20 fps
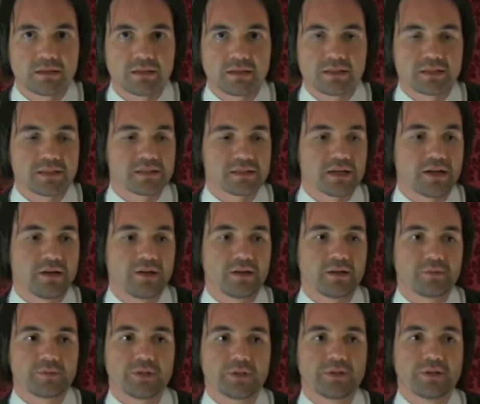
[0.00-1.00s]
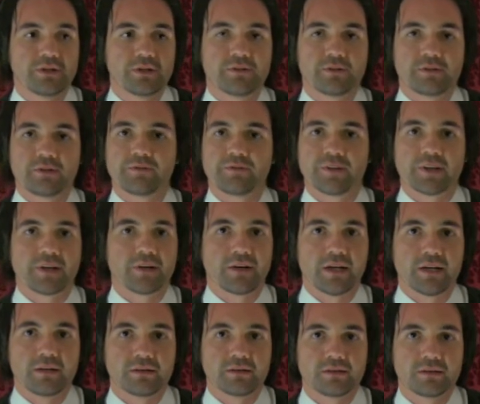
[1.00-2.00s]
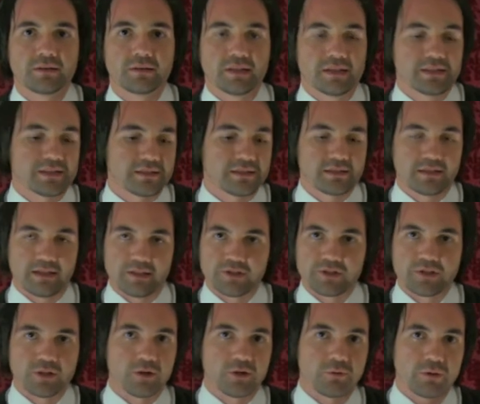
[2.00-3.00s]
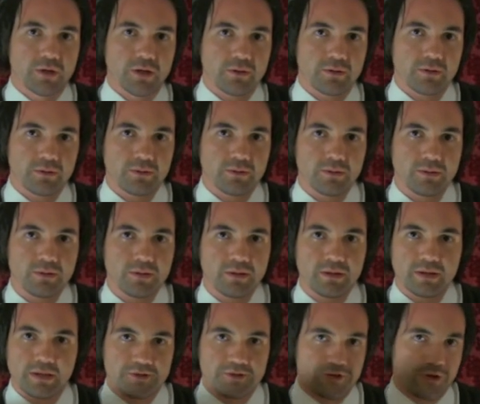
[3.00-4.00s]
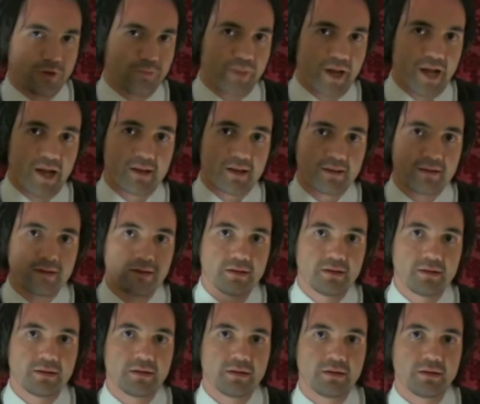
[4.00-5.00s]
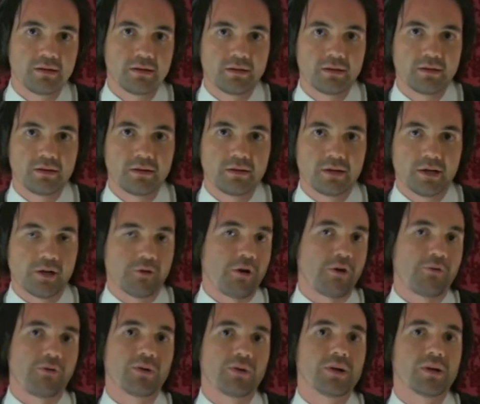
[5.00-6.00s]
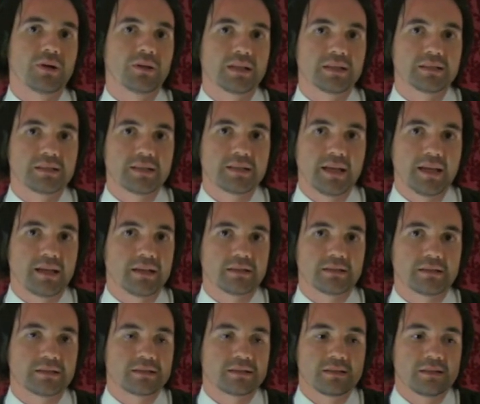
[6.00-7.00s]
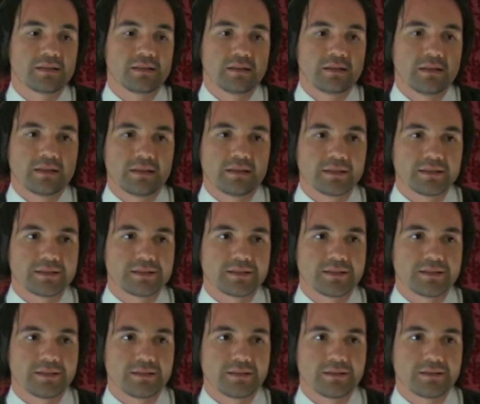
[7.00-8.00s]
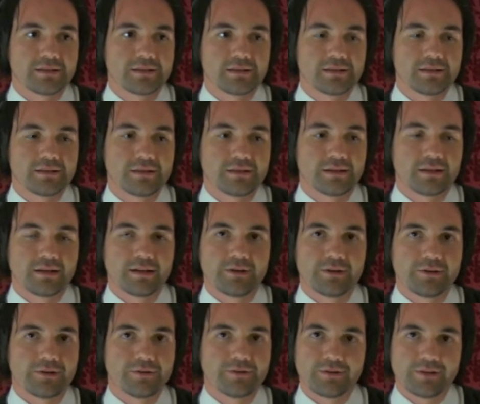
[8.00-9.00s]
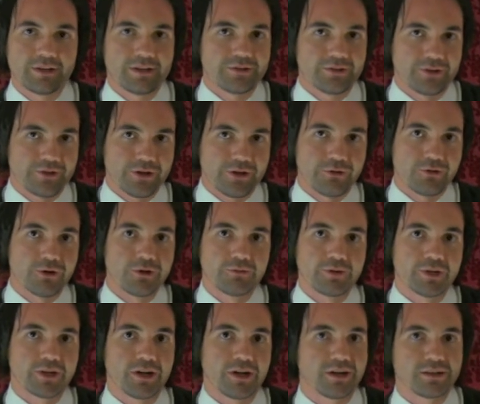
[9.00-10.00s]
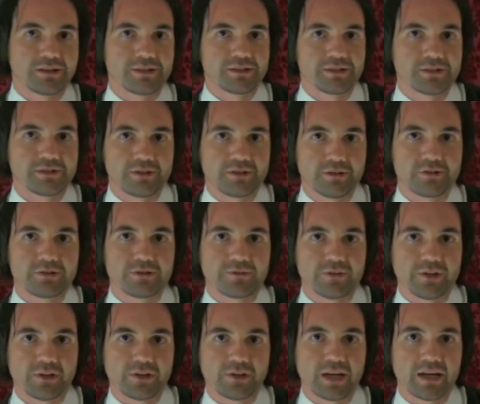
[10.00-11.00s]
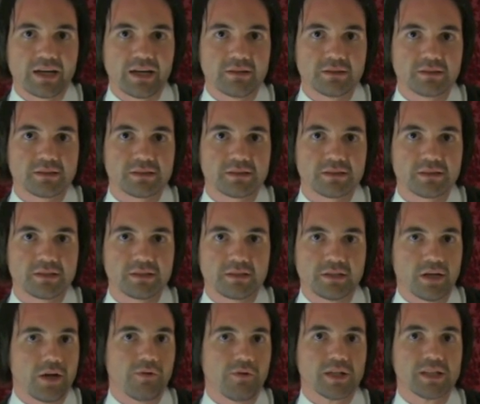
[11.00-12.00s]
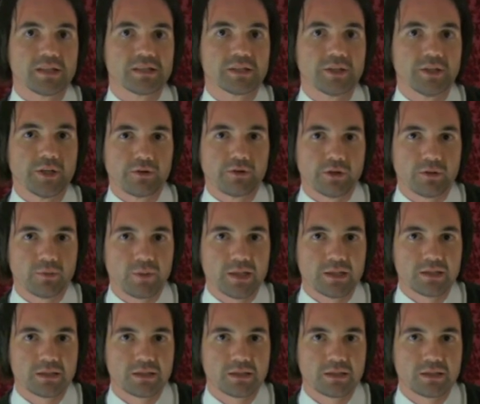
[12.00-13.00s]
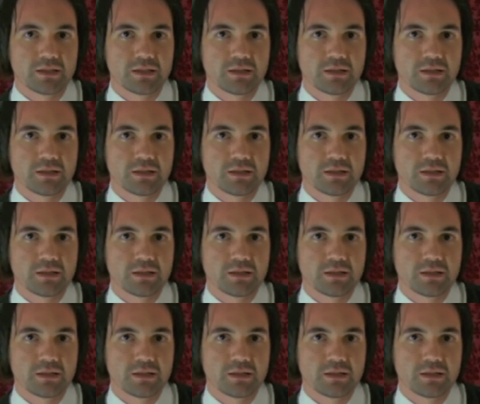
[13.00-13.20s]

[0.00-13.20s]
That's entirely up to you to, to figure out. That's that's your road. That's your path. Now, however long that takes, that's uh, again, that's on your own recognizance to to figure that out. No one can tell you otherwise.